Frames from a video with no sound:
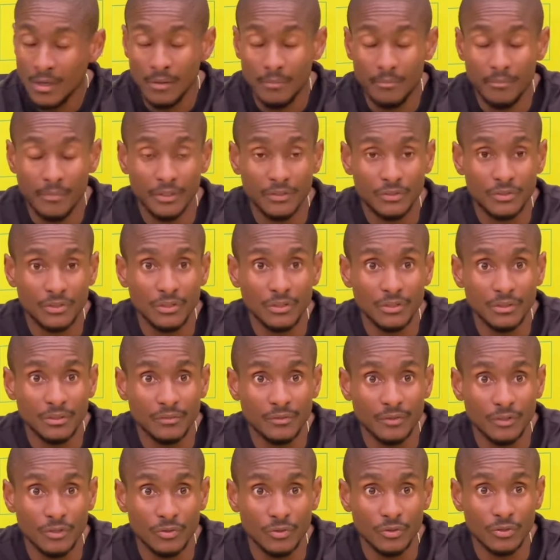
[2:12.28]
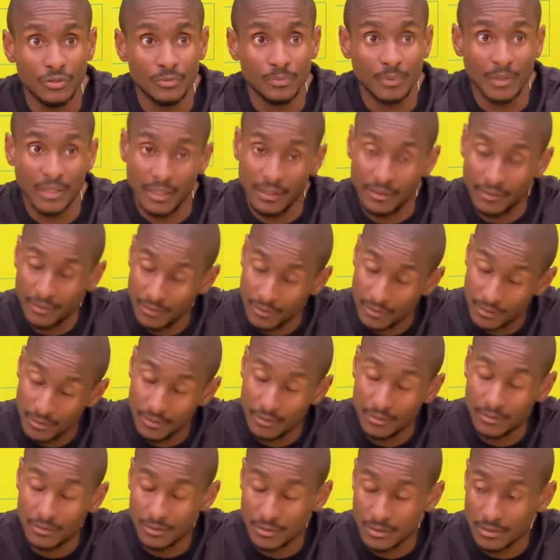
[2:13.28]
mention individuals, but I think
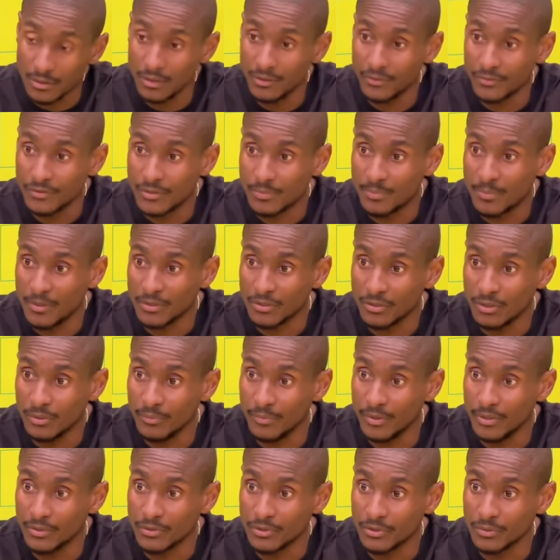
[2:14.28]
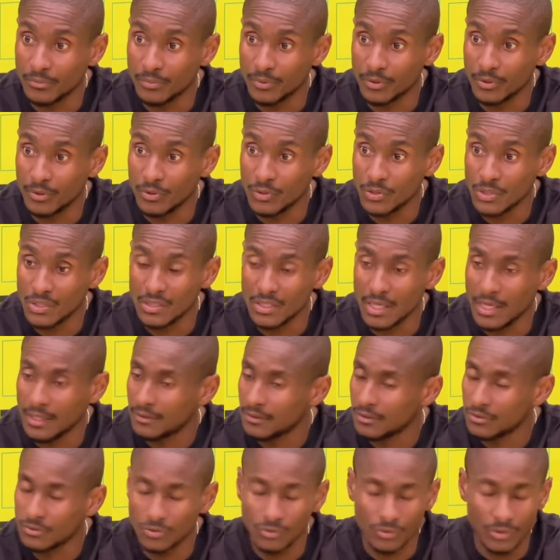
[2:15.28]
he deserves special mention because his
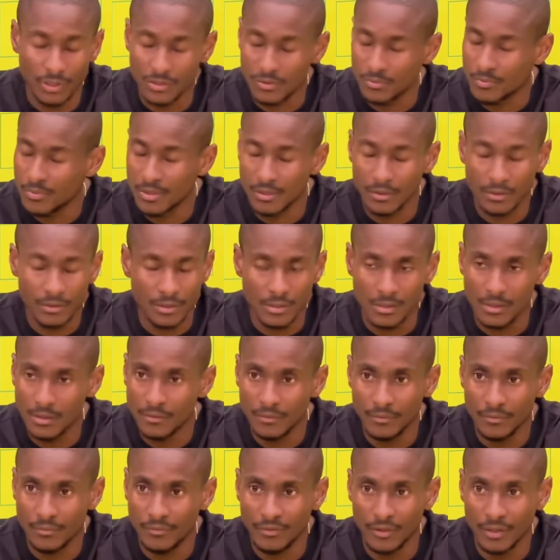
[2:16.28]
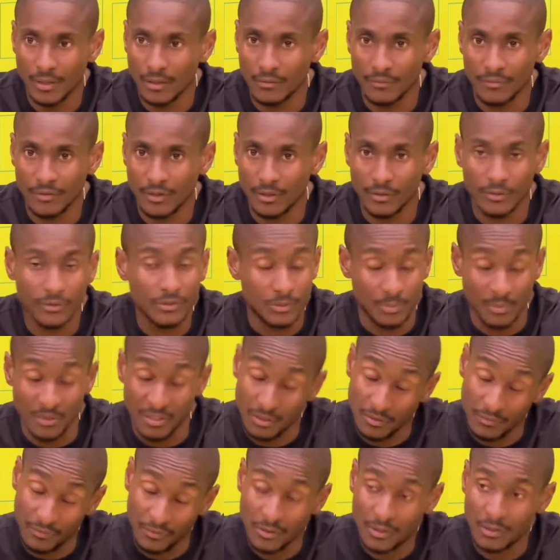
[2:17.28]
attitude has been very, very. It's
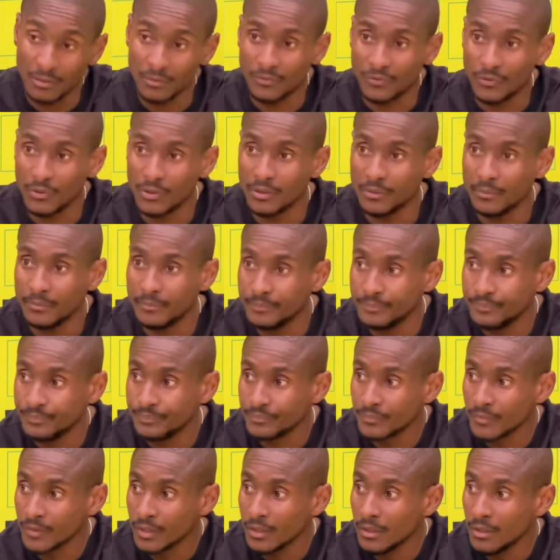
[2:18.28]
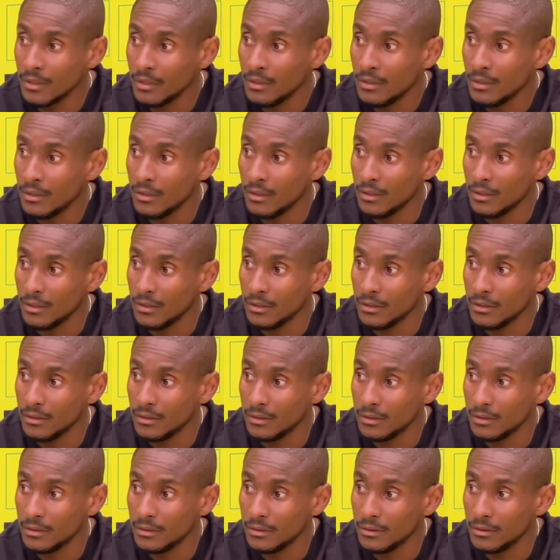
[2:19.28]
been difficult for him
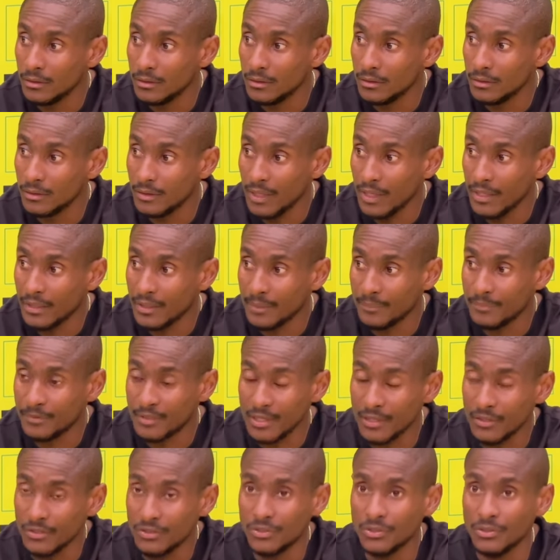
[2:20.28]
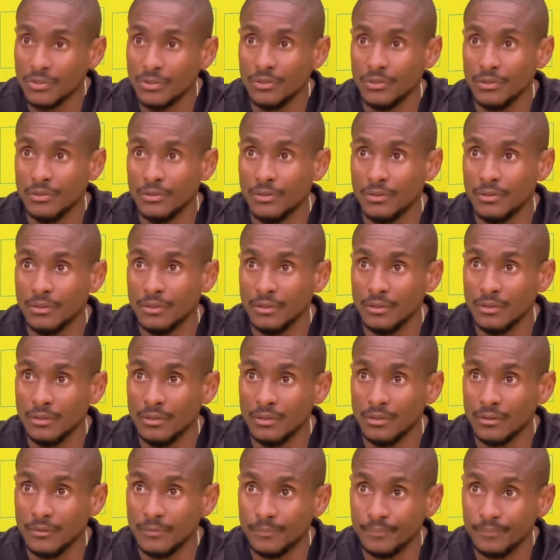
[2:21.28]
uh, the adaptation,
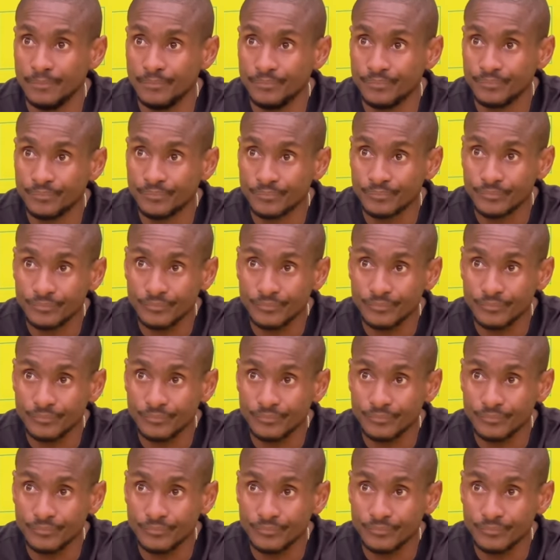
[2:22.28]
um,